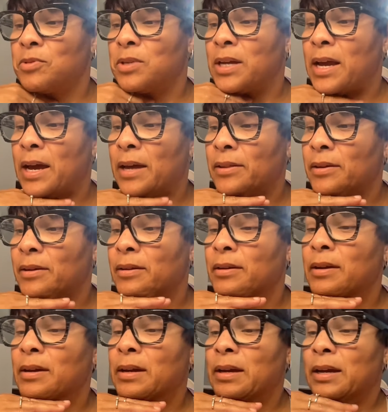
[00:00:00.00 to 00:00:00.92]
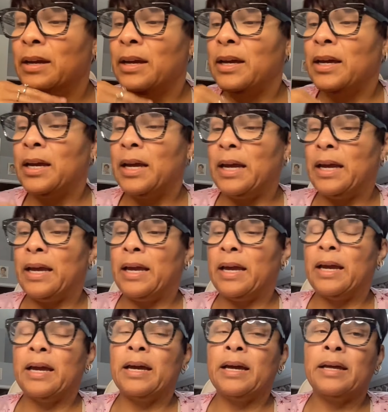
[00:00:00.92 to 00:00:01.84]
together,
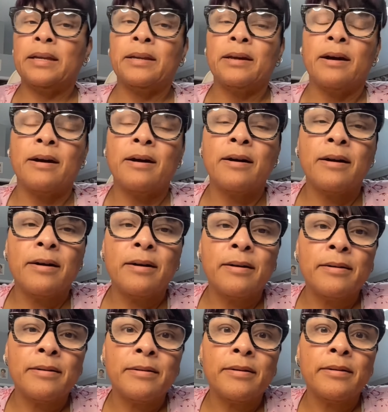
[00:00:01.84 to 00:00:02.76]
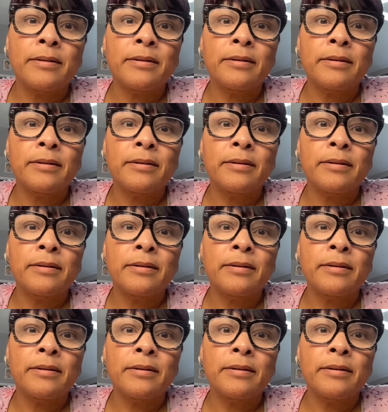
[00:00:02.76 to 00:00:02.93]
and uh,